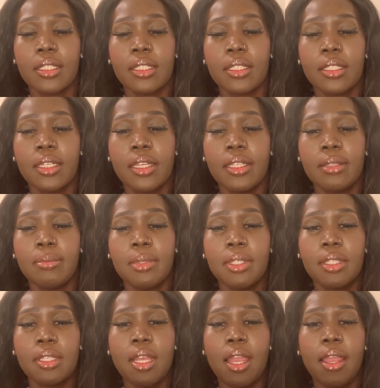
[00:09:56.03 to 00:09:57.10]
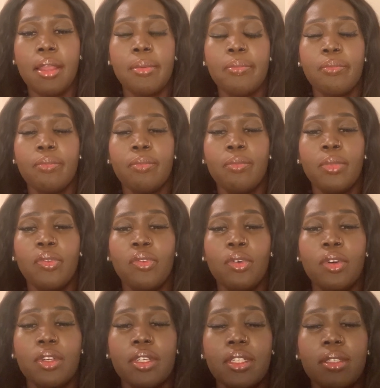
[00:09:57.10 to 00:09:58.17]
Christmas time, before
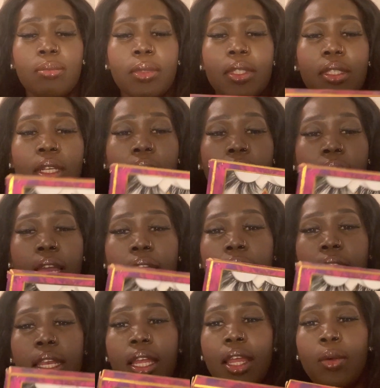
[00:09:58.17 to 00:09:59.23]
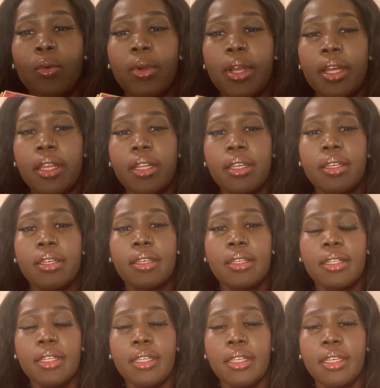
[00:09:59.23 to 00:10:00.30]
Christmas, and I wear it
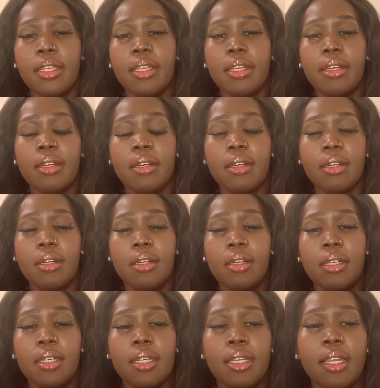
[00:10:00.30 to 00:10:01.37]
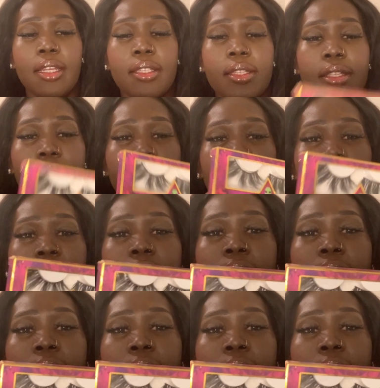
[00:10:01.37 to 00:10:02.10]
in last year.